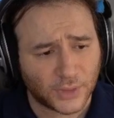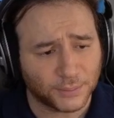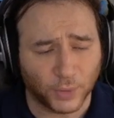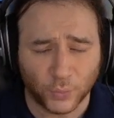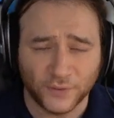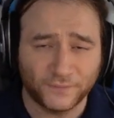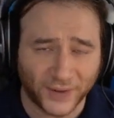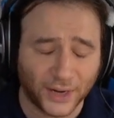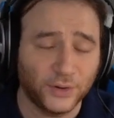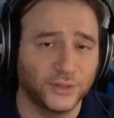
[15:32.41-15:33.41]
But we
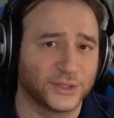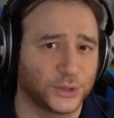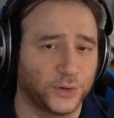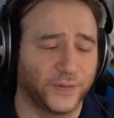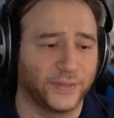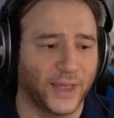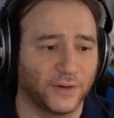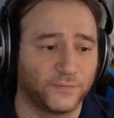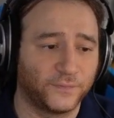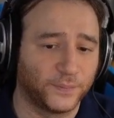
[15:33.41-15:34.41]
found in the survey
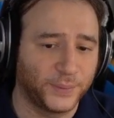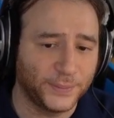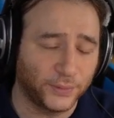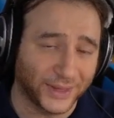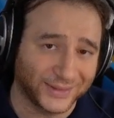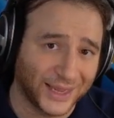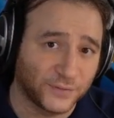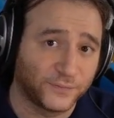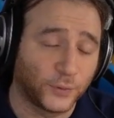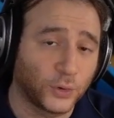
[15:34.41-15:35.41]
that people that take
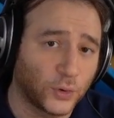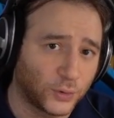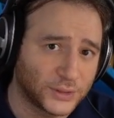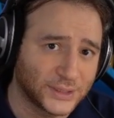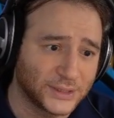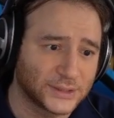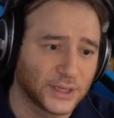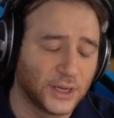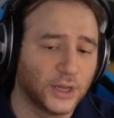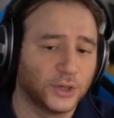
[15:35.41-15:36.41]
full courses
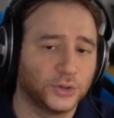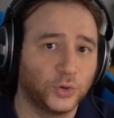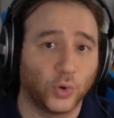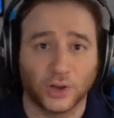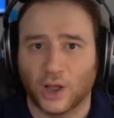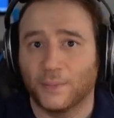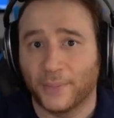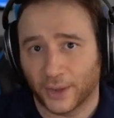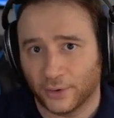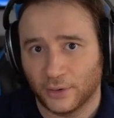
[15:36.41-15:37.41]
do a lot
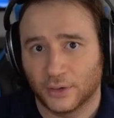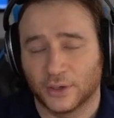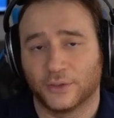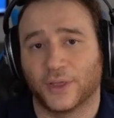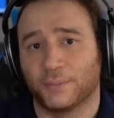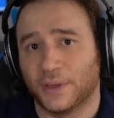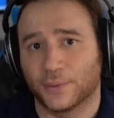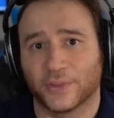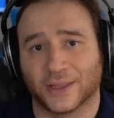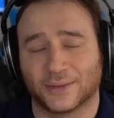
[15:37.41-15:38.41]
better than people
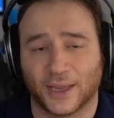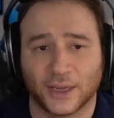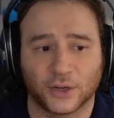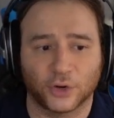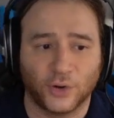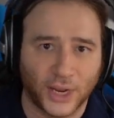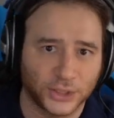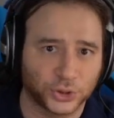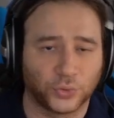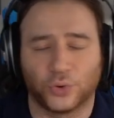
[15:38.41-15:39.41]
that take
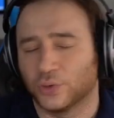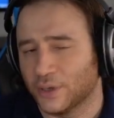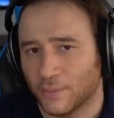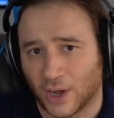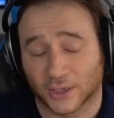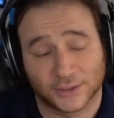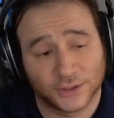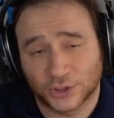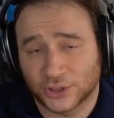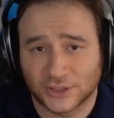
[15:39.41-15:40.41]
crash or only mocks. This
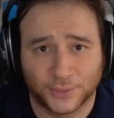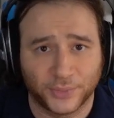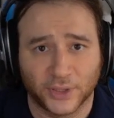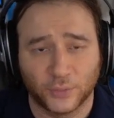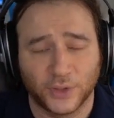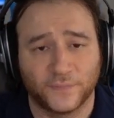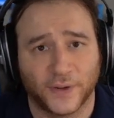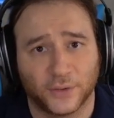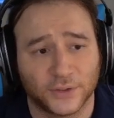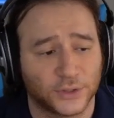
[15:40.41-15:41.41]
is just something we
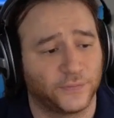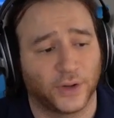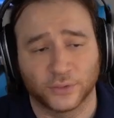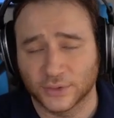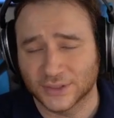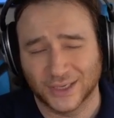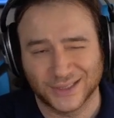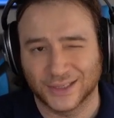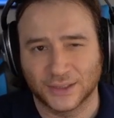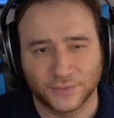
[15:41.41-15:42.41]
found in the survey. I'll discuss it
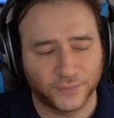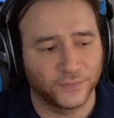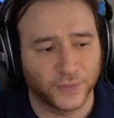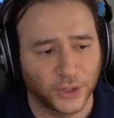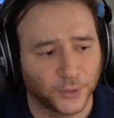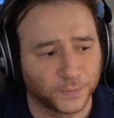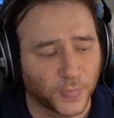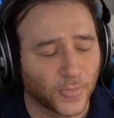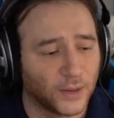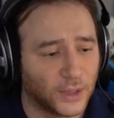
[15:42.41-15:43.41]
in a different video.
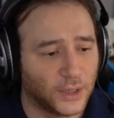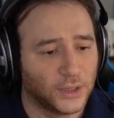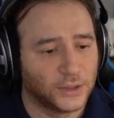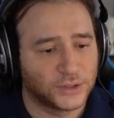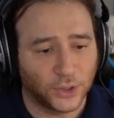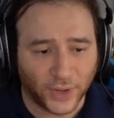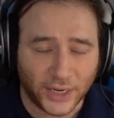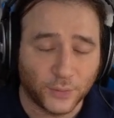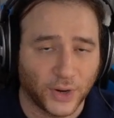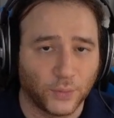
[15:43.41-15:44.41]
So
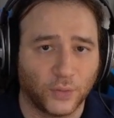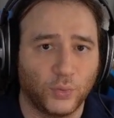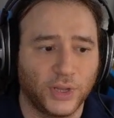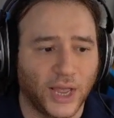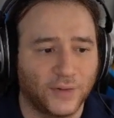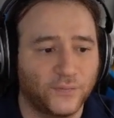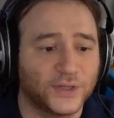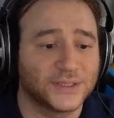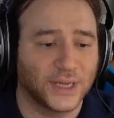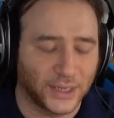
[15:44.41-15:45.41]
anyway, what we have
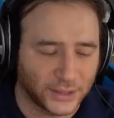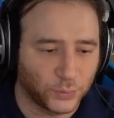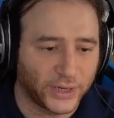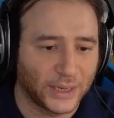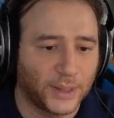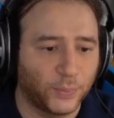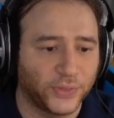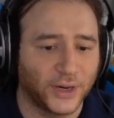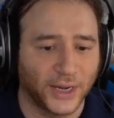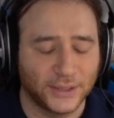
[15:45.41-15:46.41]
designed, we came up with
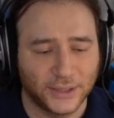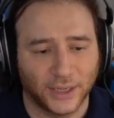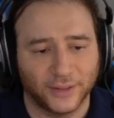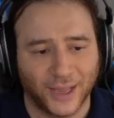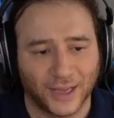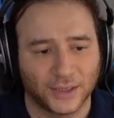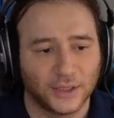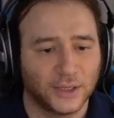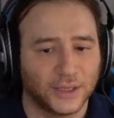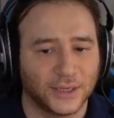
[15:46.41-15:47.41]
an idea that
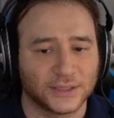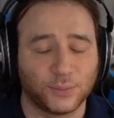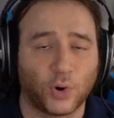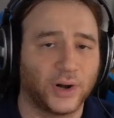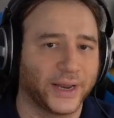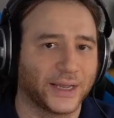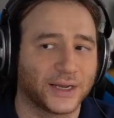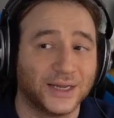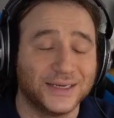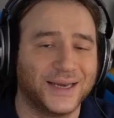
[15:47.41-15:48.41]
is more like a
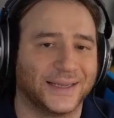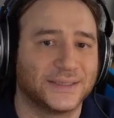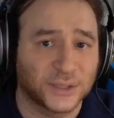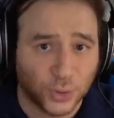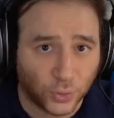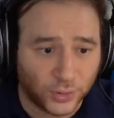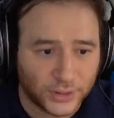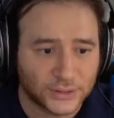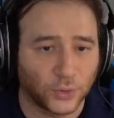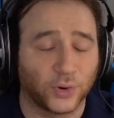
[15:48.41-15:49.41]
condensed
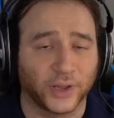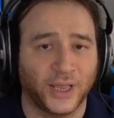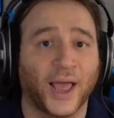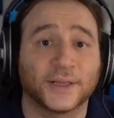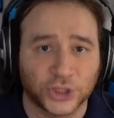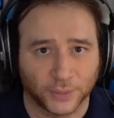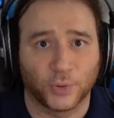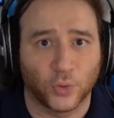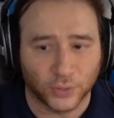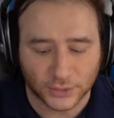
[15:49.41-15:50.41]
course or a catch-up
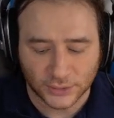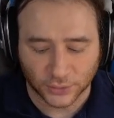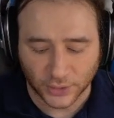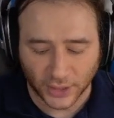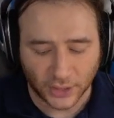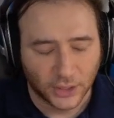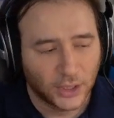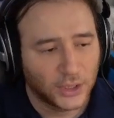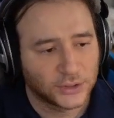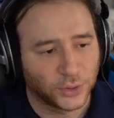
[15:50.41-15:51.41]
course, okay?
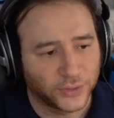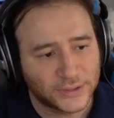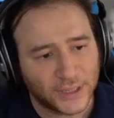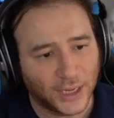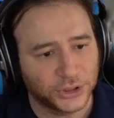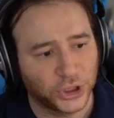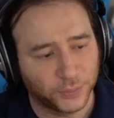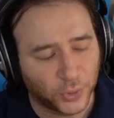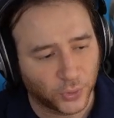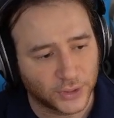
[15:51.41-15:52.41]
So this catch-up
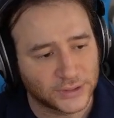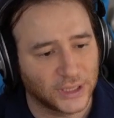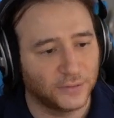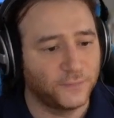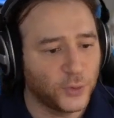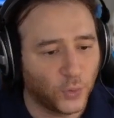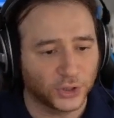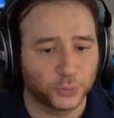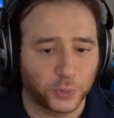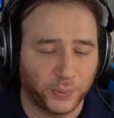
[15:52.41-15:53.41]
course, if you want
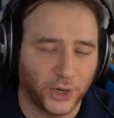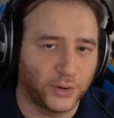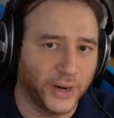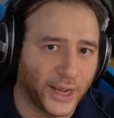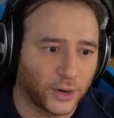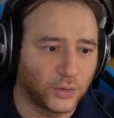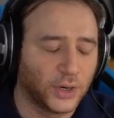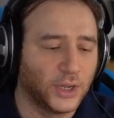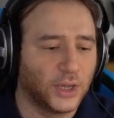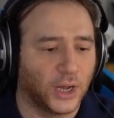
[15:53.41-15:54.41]
to prepare now,
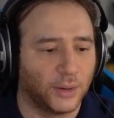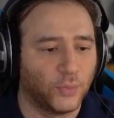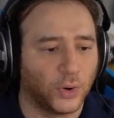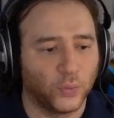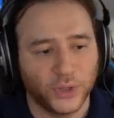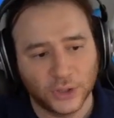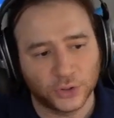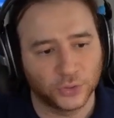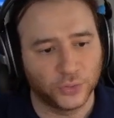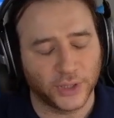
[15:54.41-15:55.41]
um, what we
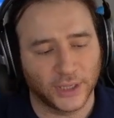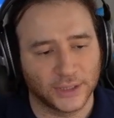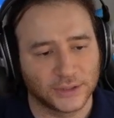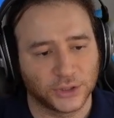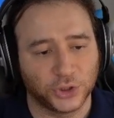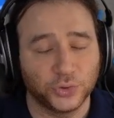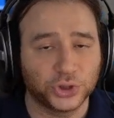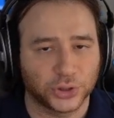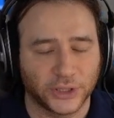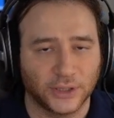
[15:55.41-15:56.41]
do is
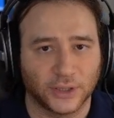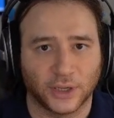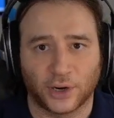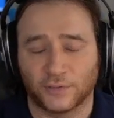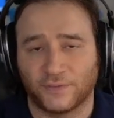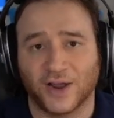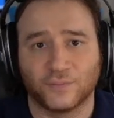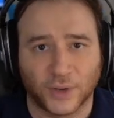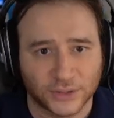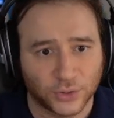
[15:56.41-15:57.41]
usually in our five
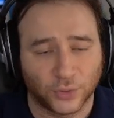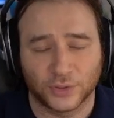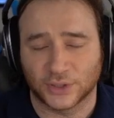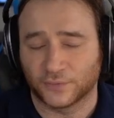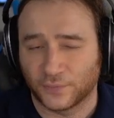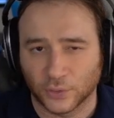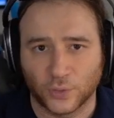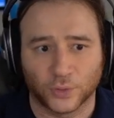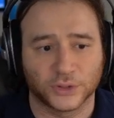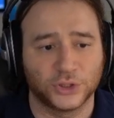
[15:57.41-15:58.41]
months course, our full
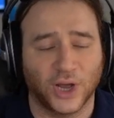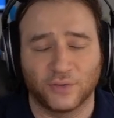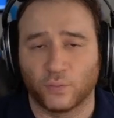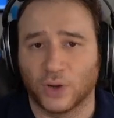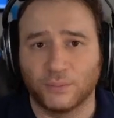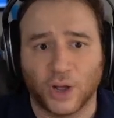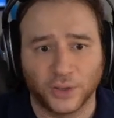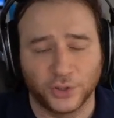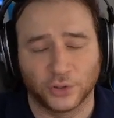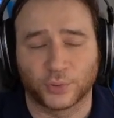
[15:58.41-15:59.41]
course, you have one
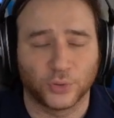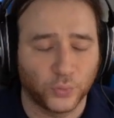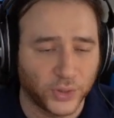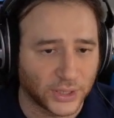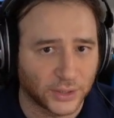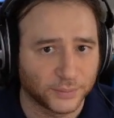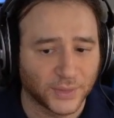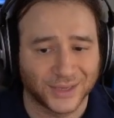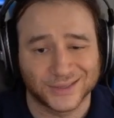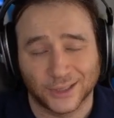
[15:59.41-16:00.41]
module per week,
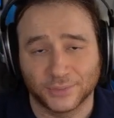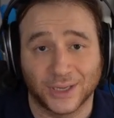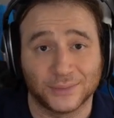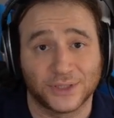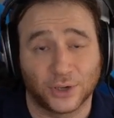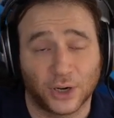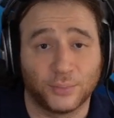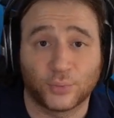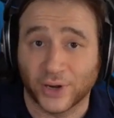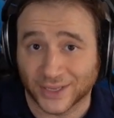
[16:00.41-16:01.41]
and sometimes there are
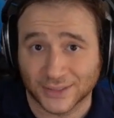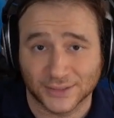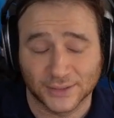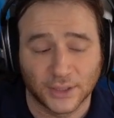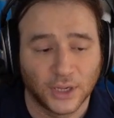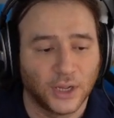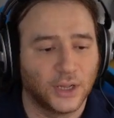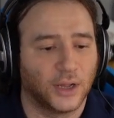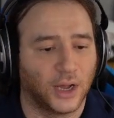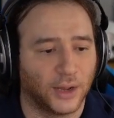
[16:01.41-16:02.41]
breaks.
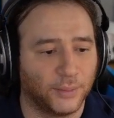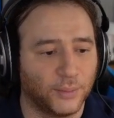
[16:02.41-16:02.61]
Um,